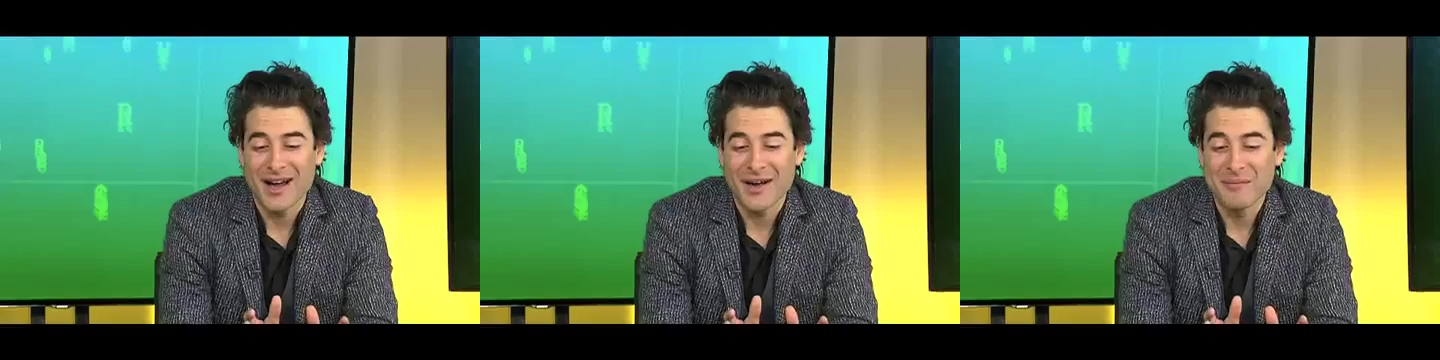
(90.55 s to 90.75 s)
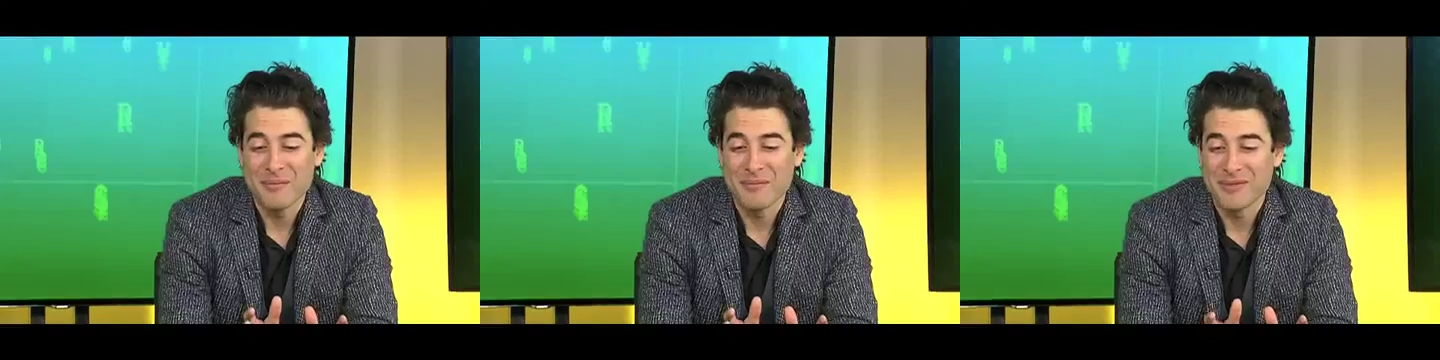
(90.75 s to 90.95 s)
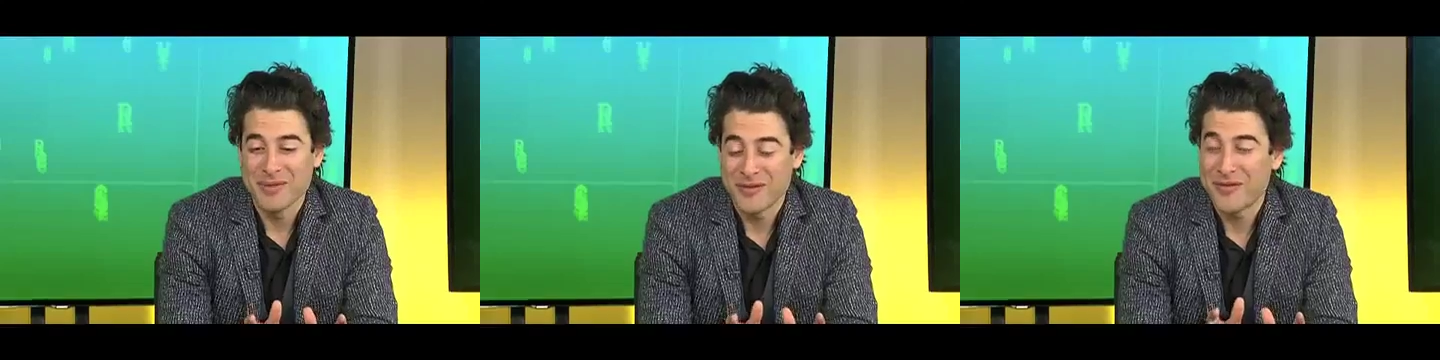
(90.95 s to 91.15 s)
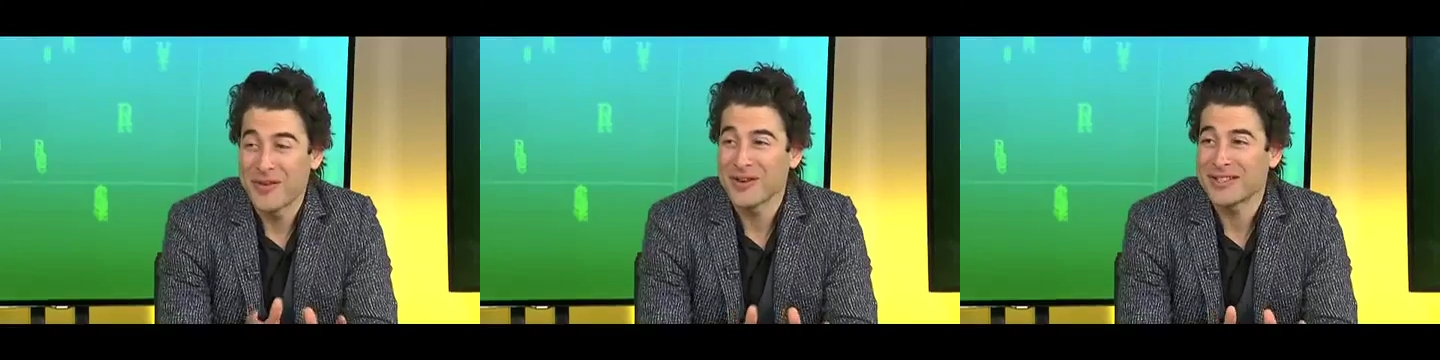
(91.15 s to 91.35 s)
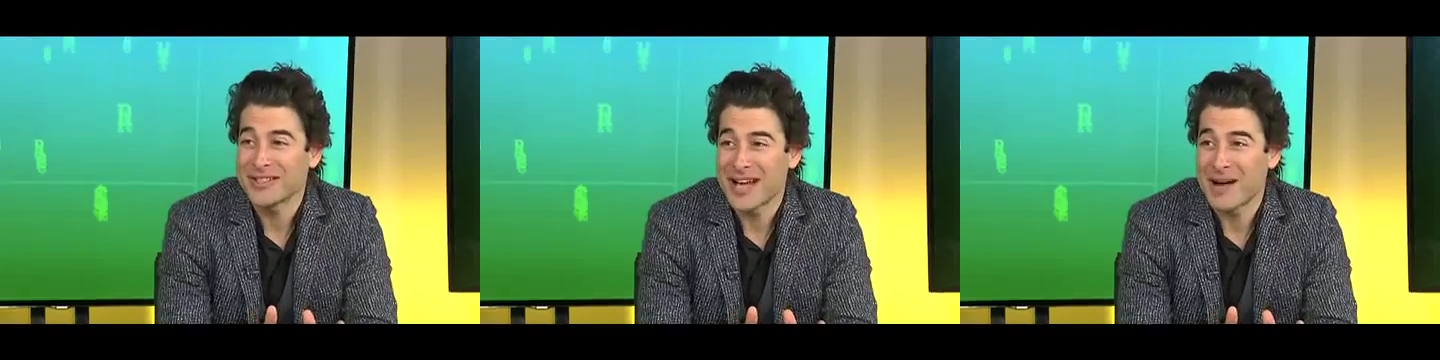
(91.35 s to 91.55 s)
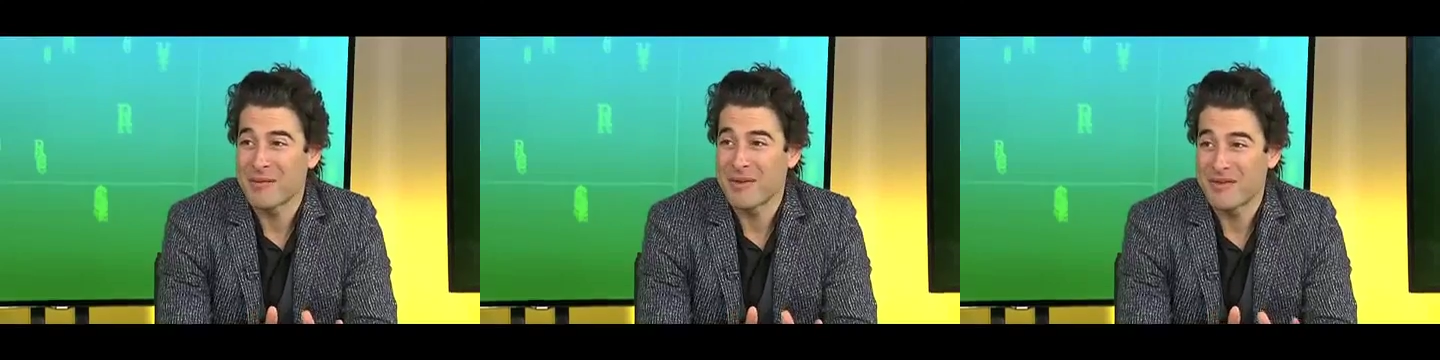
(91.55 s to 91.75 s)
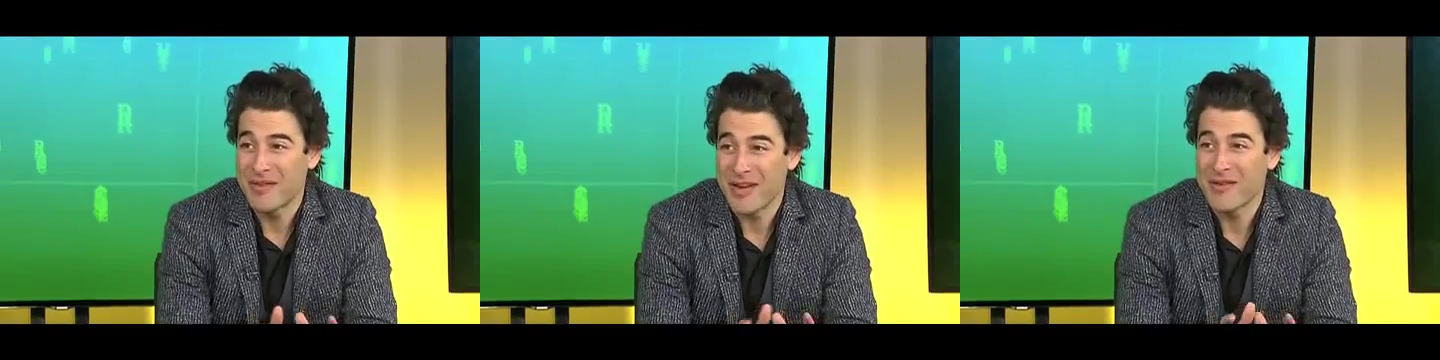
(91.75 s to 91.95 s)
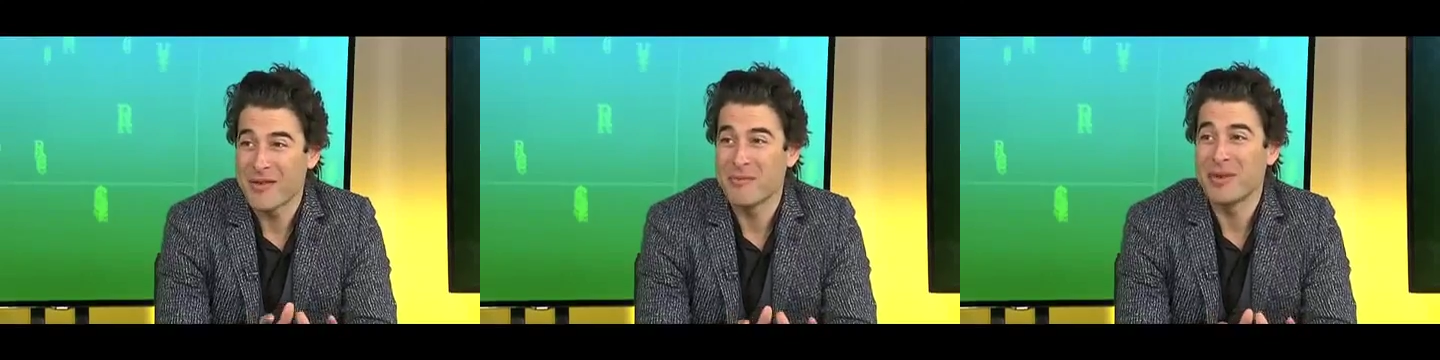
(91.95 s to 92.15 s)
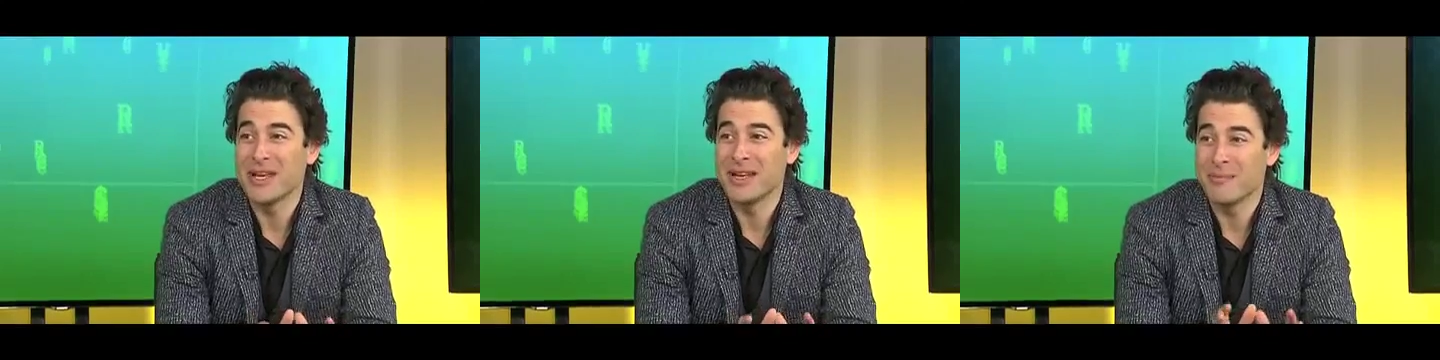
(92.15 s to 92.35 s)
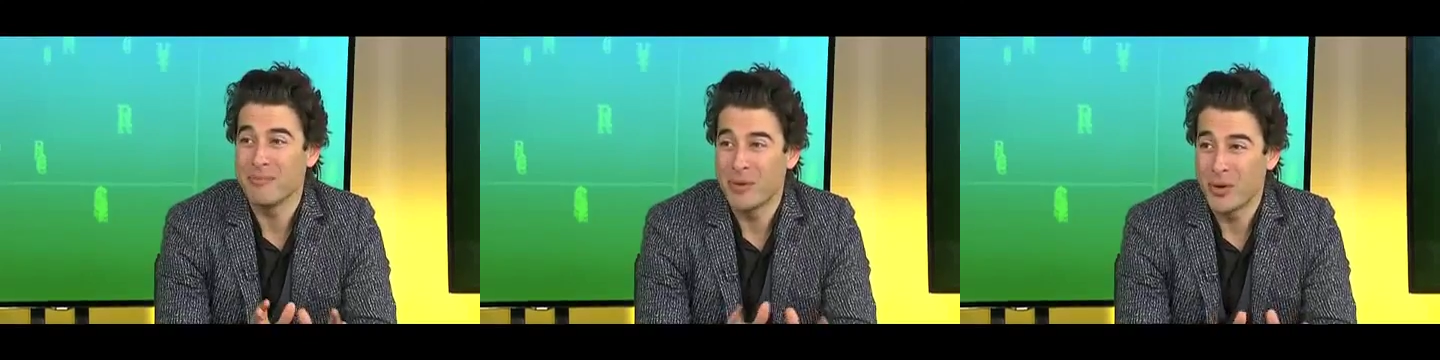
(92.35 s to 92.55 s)
the first time I've ever
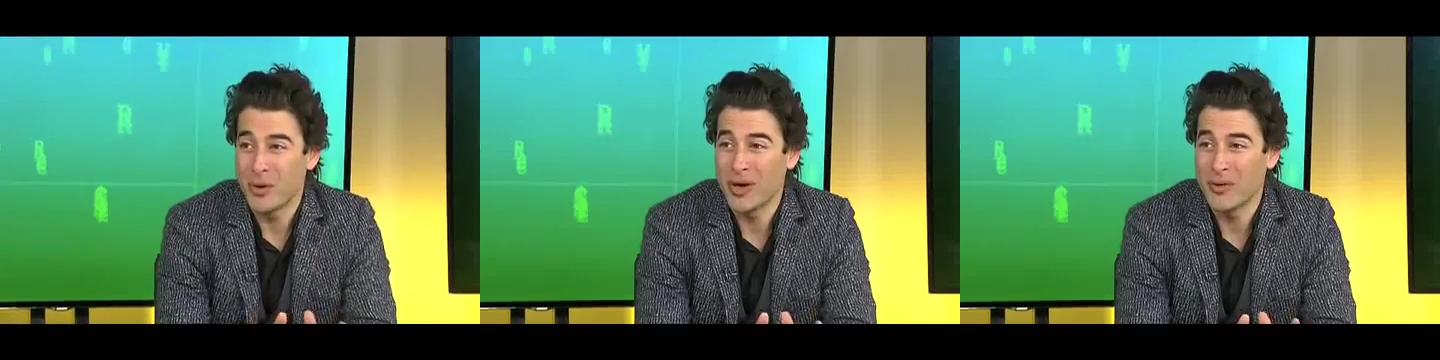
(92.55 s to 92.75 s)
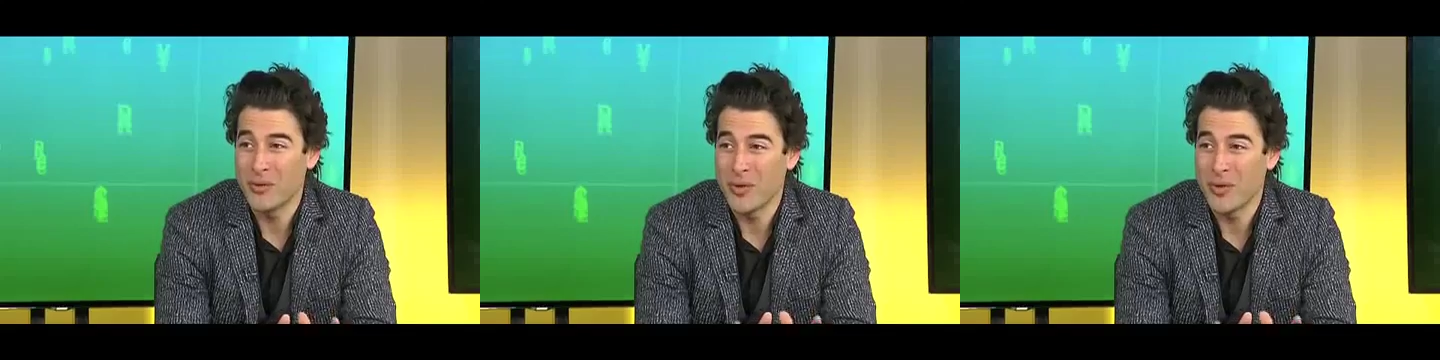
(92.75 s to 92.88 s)
been employed